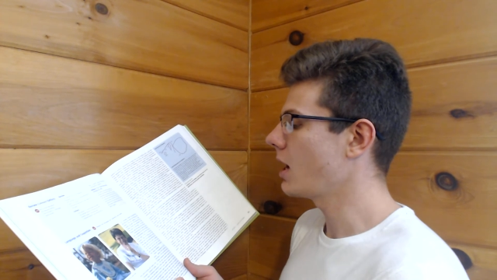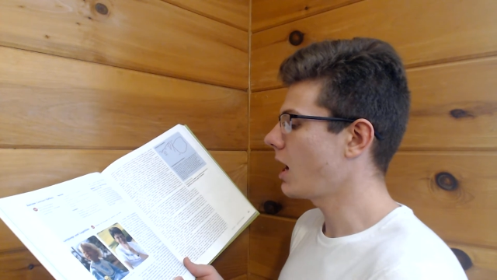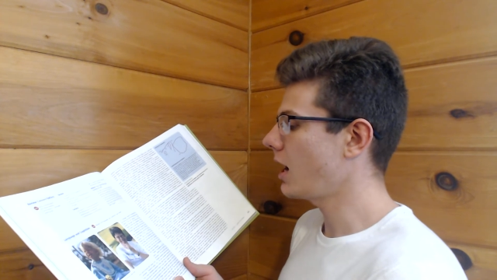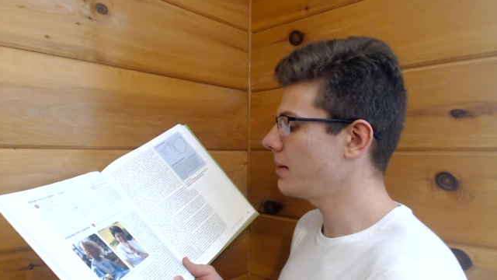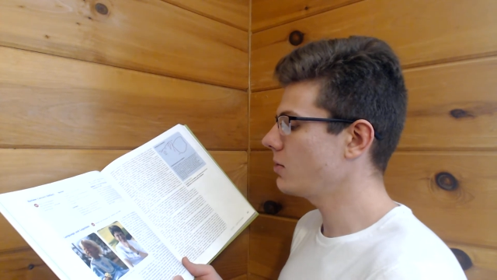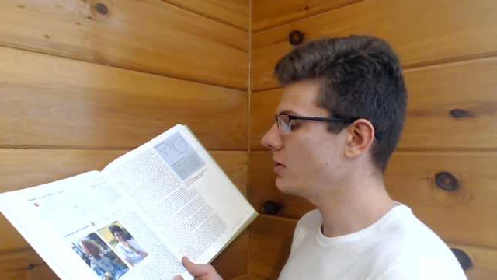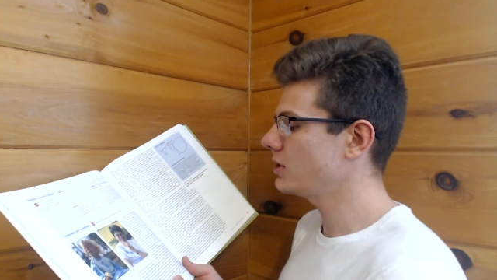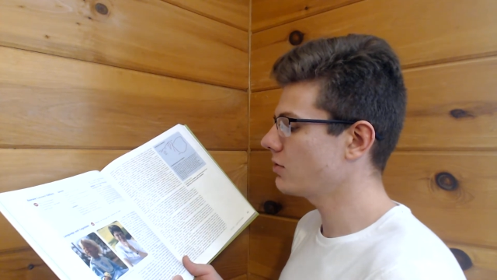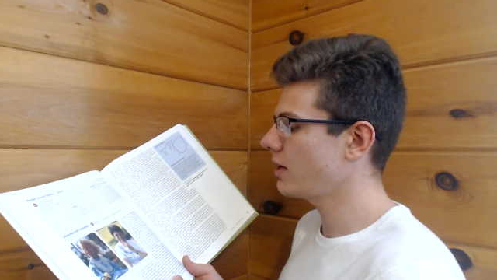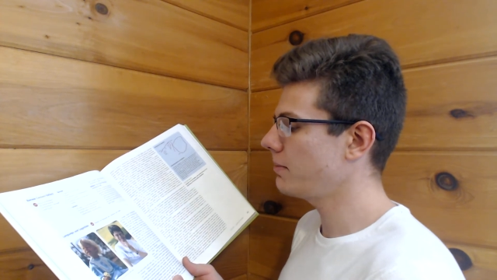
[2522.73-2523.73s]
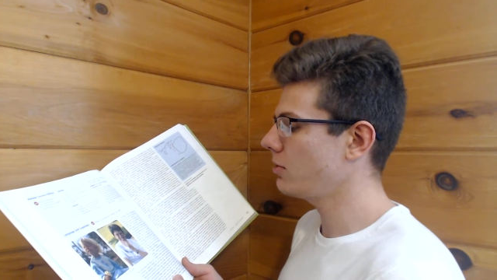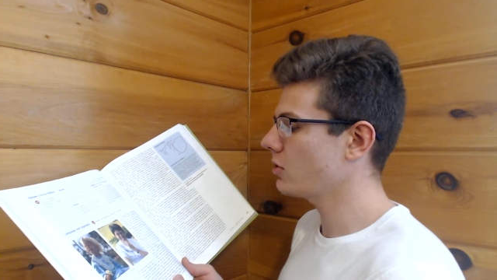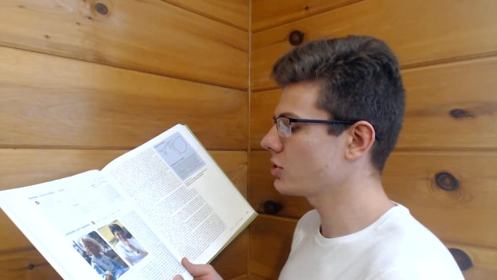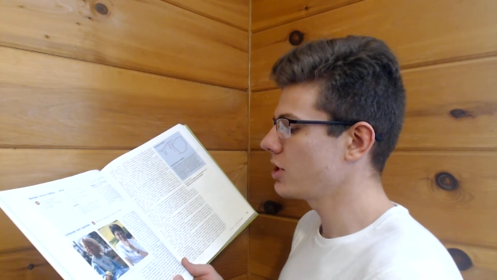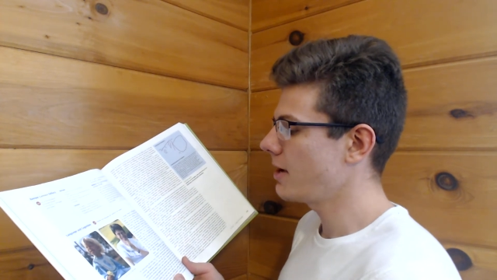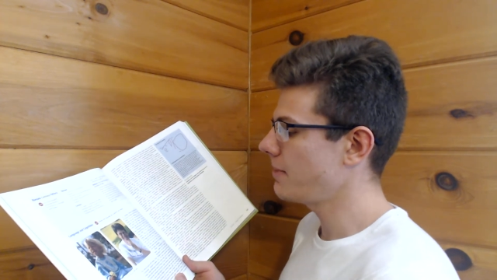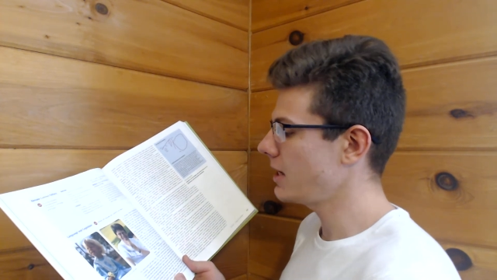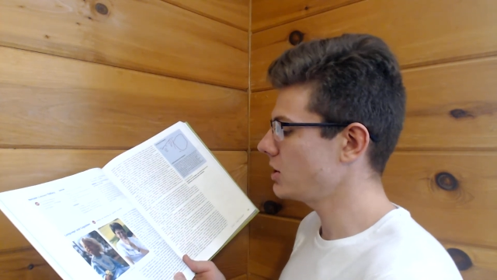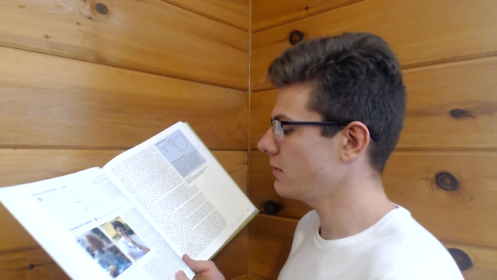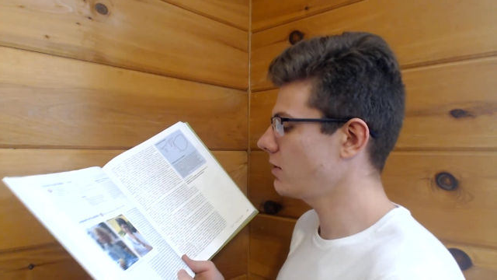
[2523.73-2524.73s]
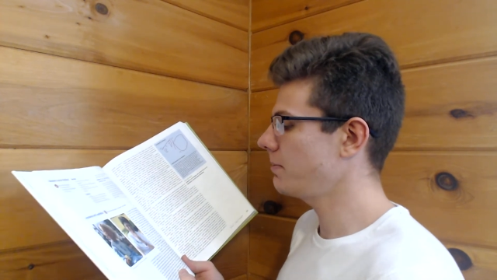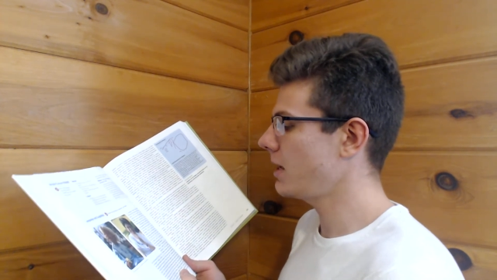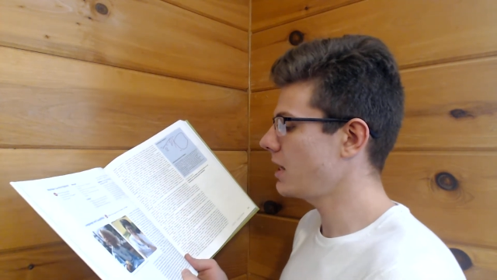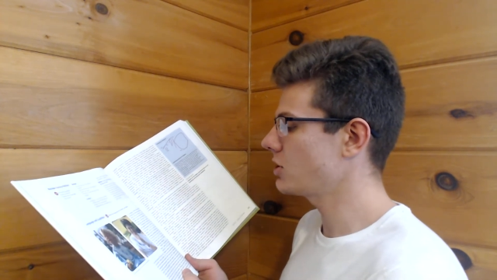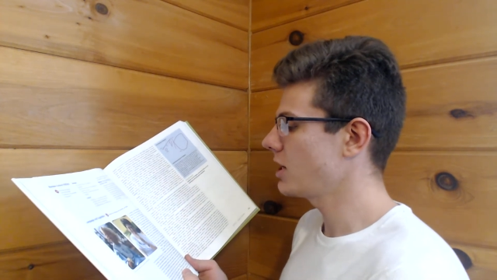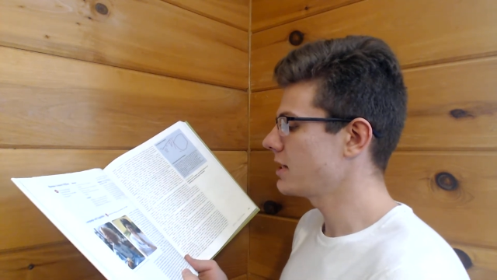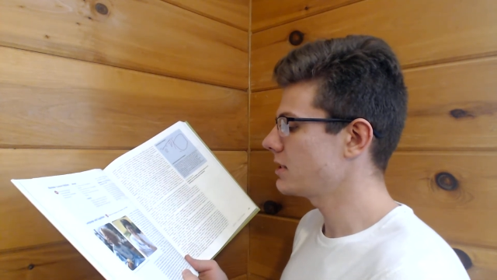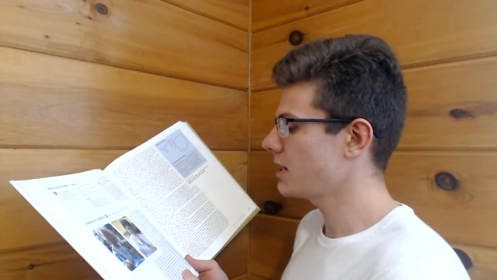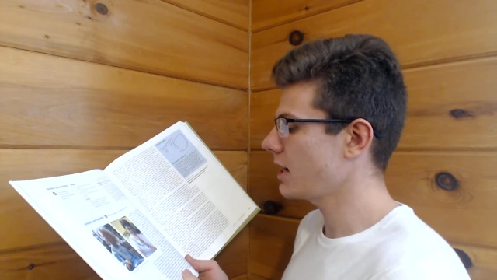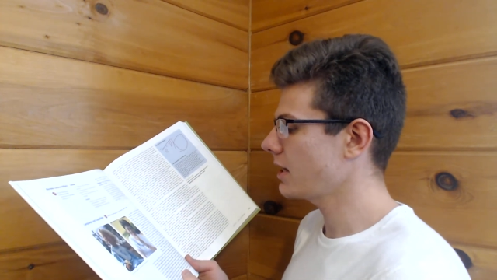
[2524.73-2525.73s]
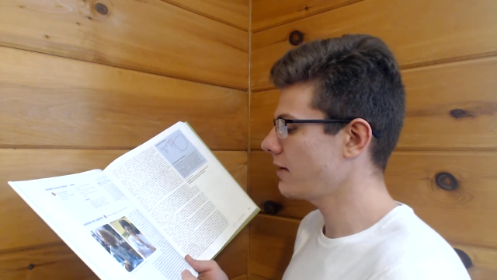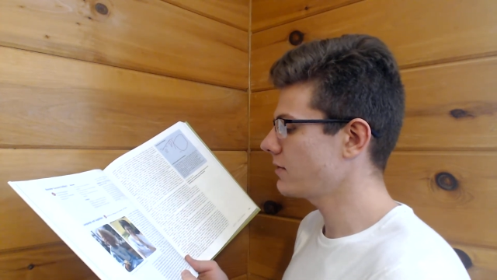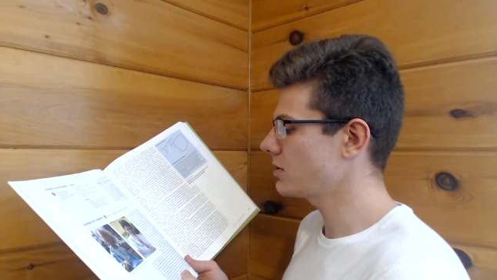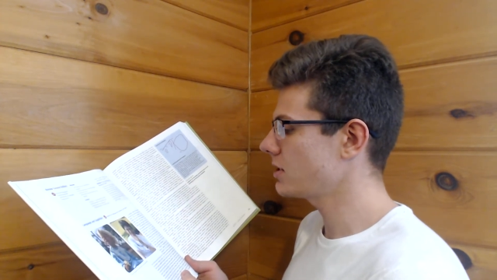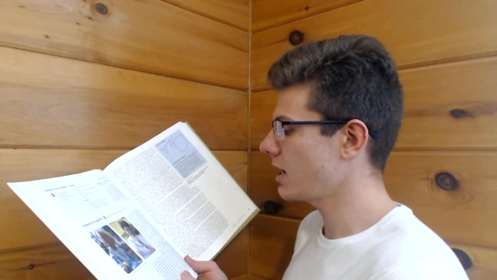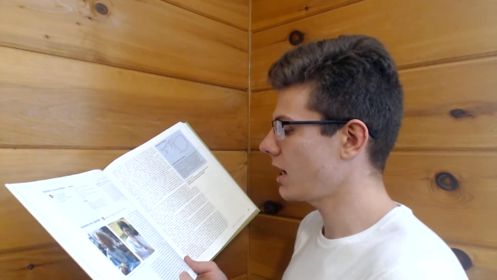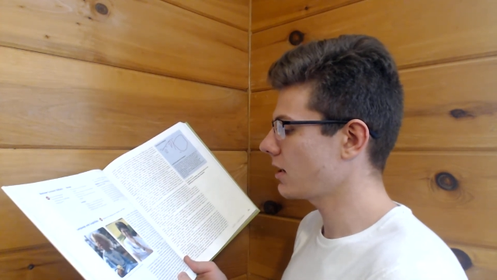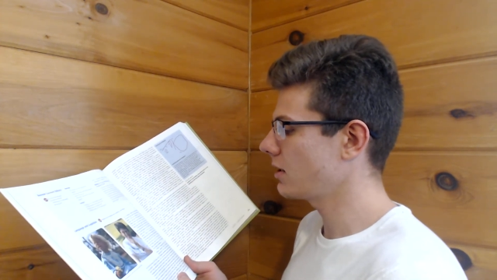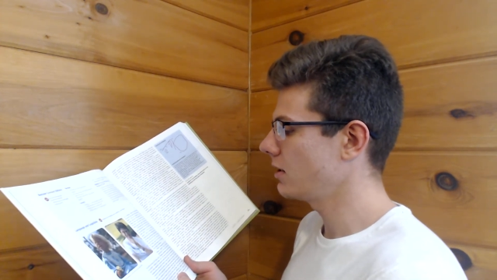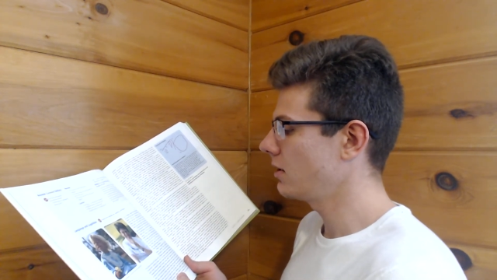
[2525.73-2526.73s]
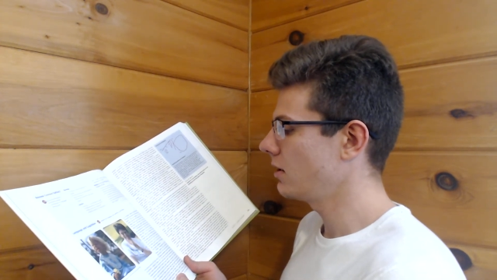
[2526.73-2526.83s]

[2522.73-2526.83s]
I am going to write books, page after page, stack after stack.